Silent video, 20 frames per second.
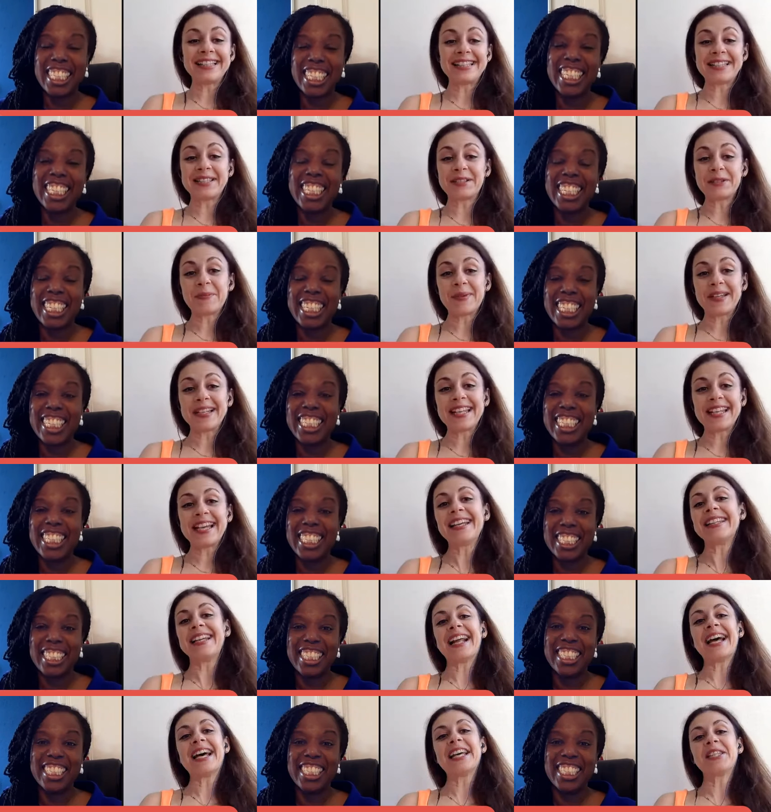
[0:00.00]
Speaker 1: is so many
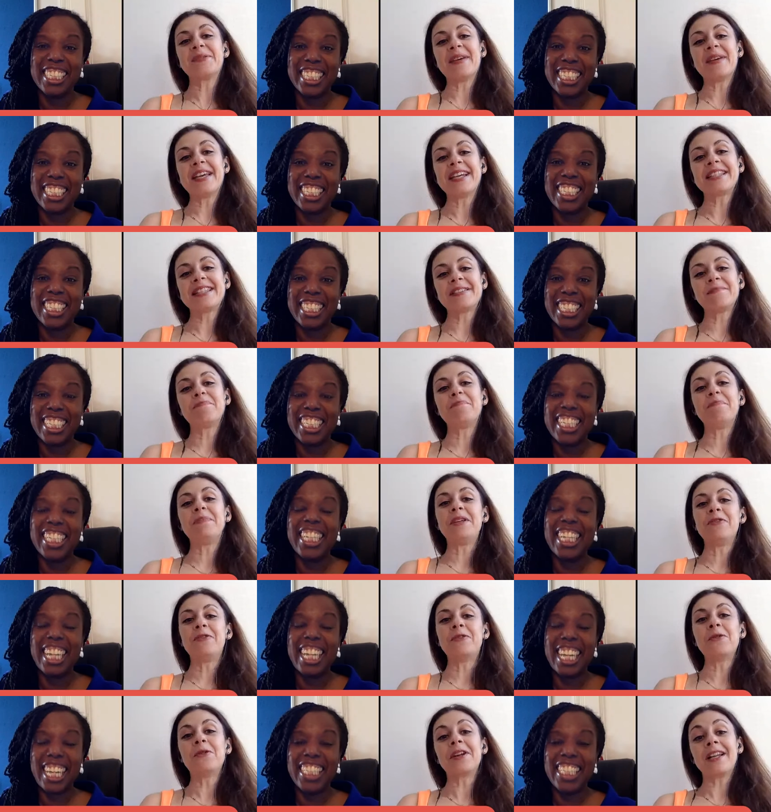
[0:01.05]
other aspects
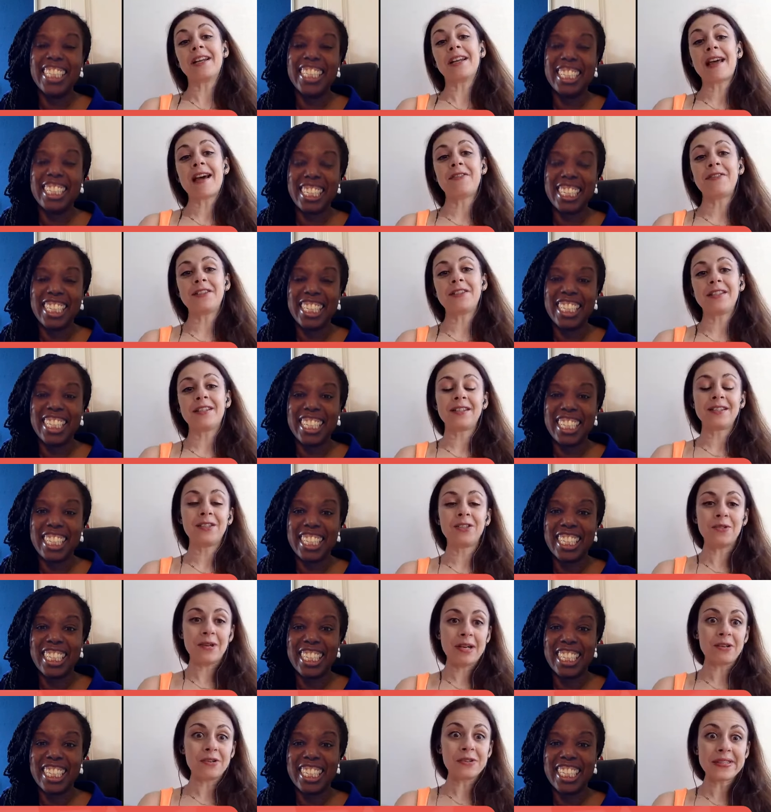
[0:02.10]
before and after you
Speaker 2: are
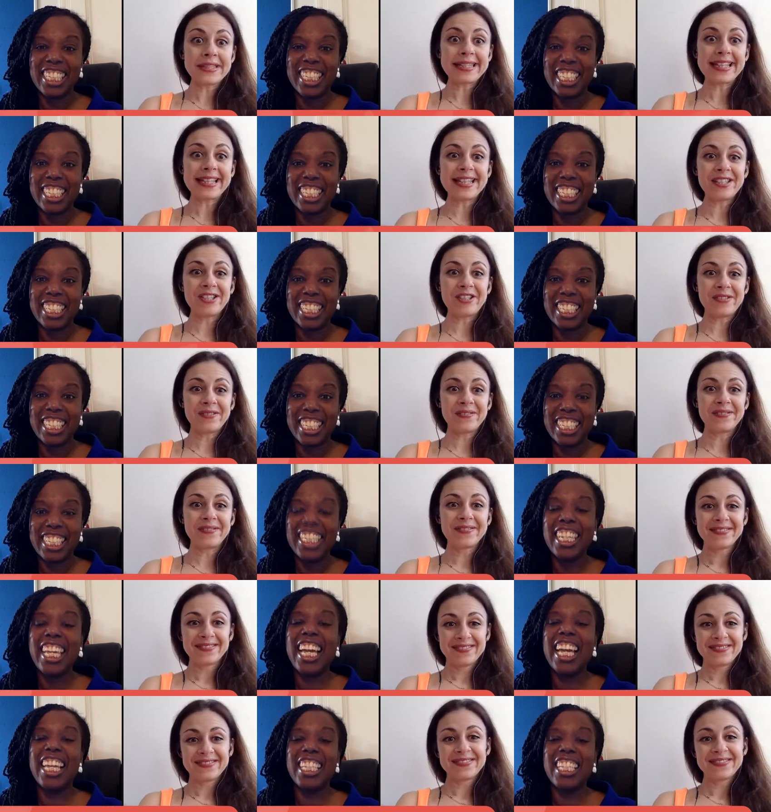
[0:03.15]
on stage.
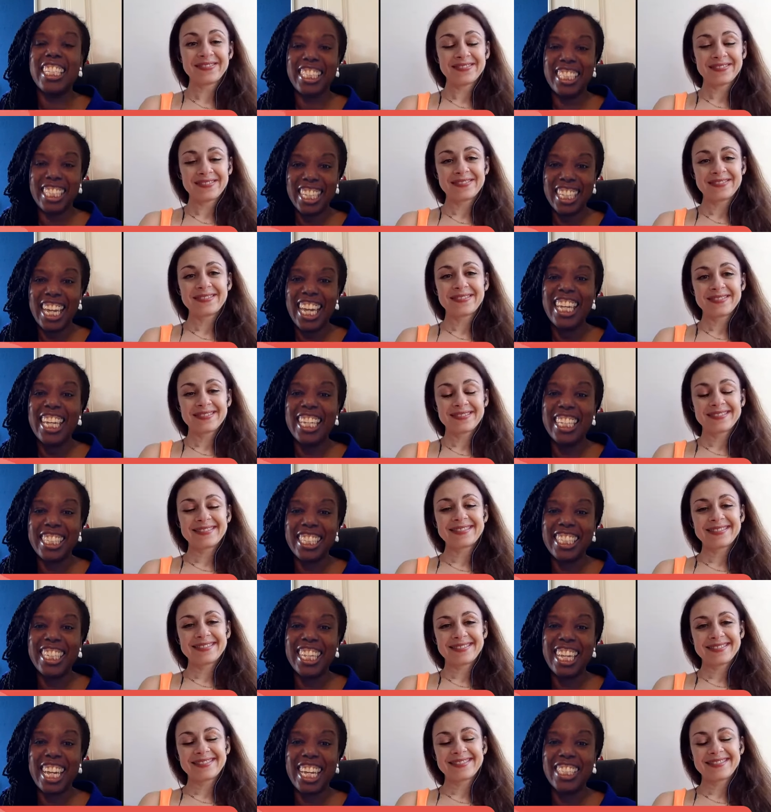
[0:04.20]
Yes, yes,
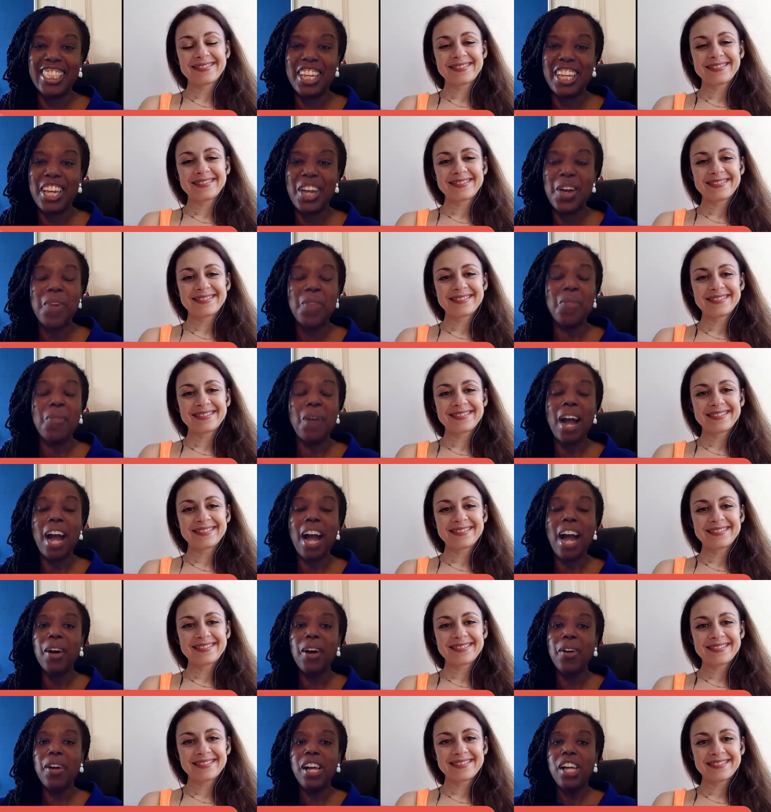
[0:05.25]
yes.
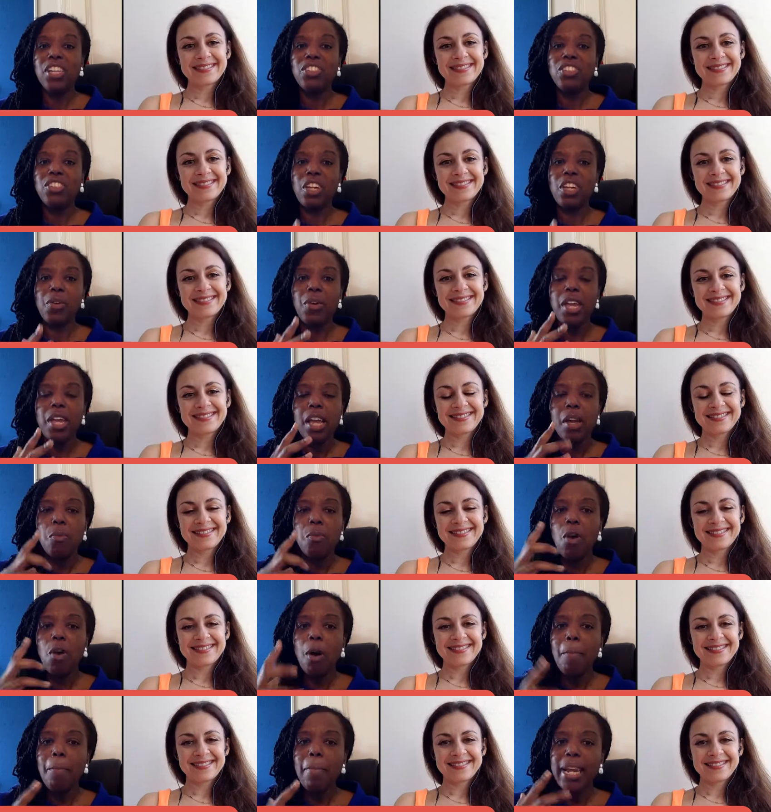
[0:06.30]
Wow. So
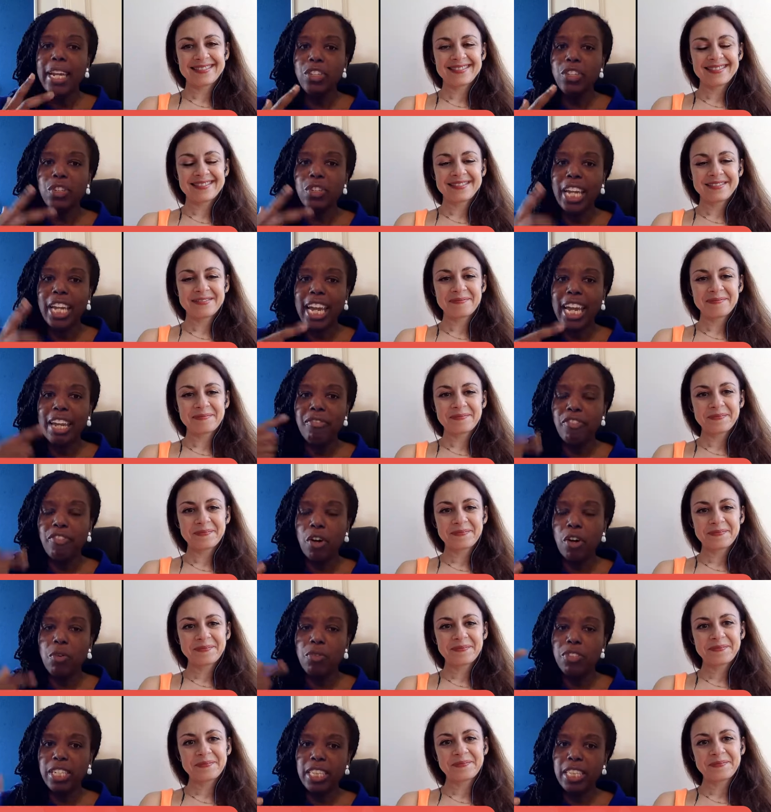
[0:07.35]
what made you get
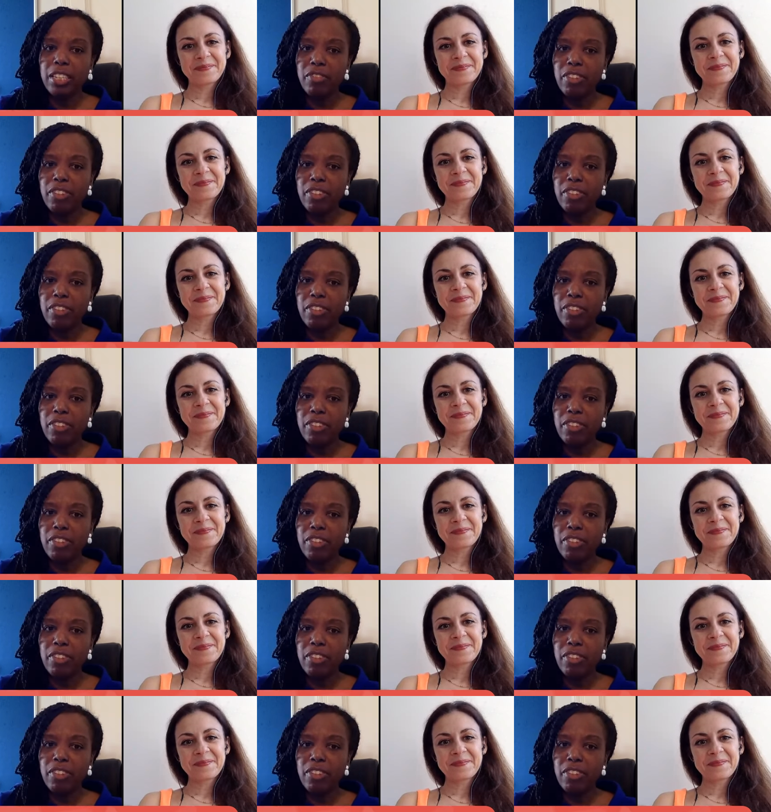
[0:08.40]
involved in the